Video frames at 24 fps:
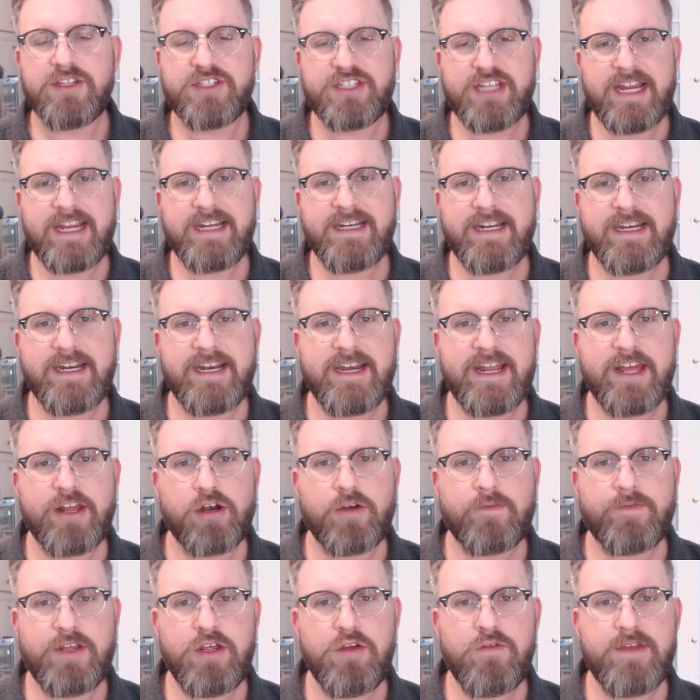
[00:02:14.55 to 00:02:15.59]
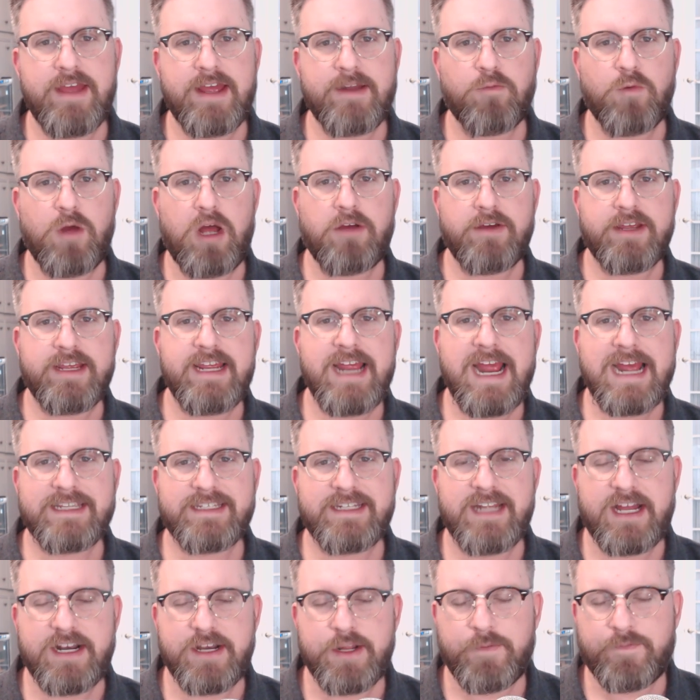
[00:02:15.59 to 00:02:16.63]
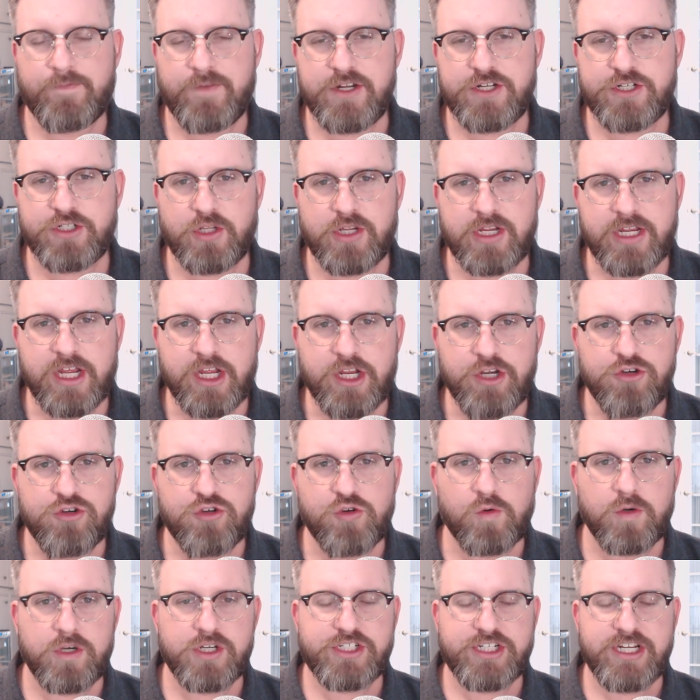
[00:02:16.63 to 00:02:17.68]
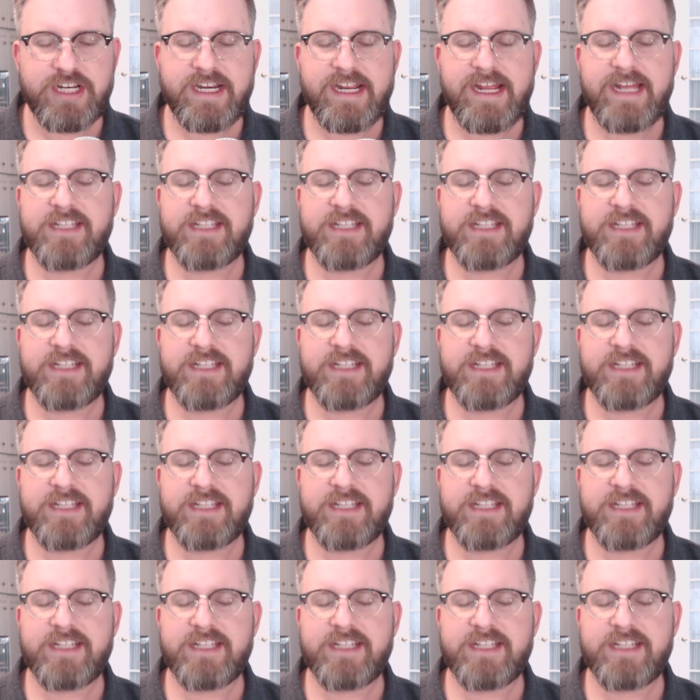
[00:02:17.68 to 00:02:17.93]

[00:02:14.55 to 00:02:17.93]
saying in an interview that while he has not officially endorsed it,